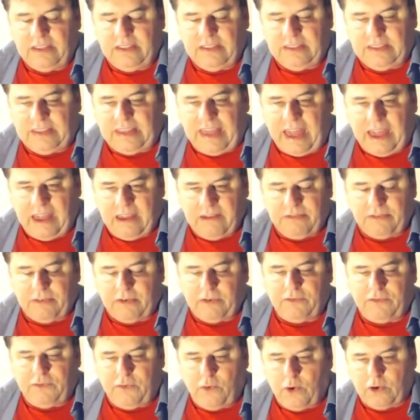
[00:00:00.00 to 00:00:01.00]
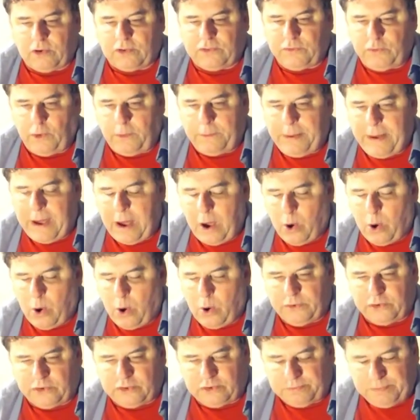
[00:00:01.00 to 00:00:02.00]
gave forceful,
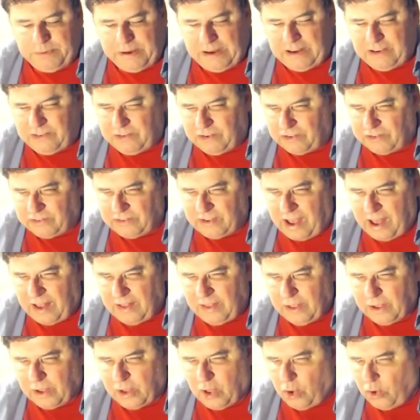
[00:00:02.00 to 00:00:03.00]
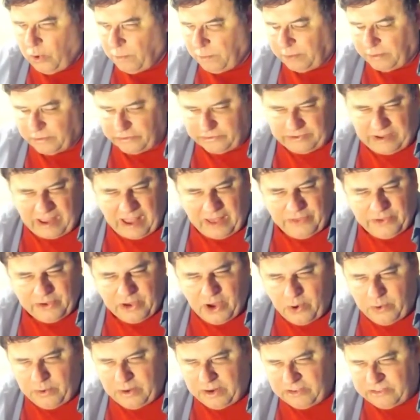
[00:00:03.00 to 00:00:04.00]
powerful speeches a la Goebbels, how they're
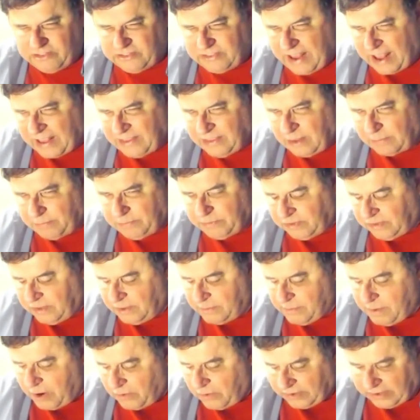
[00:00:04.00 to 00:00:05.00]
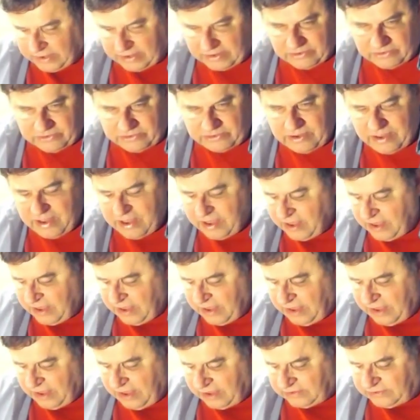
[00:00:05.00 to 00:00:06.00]
going to stand up to the Americans,
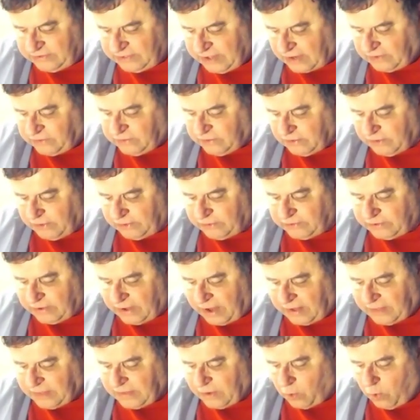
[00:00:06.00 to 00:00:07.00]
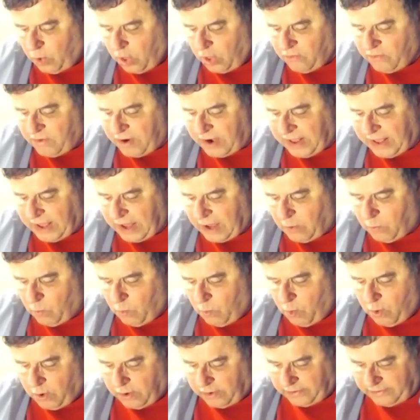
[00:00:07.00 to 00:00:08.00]
essentially saying they're already at
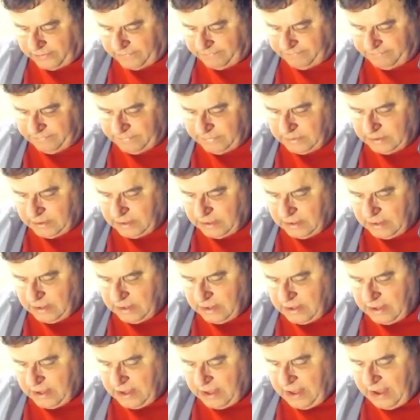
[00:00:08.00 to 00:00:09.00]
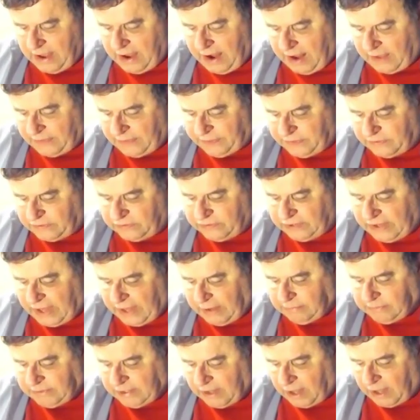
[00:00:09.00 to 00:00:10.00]
war. At the
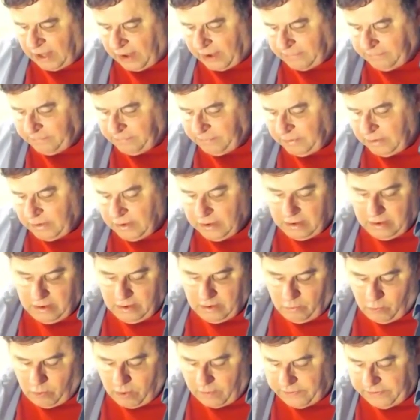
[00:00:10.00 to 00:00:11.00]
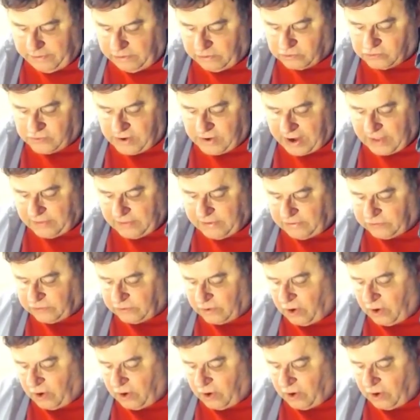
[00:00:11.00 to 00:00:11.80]
same time, while the Israelis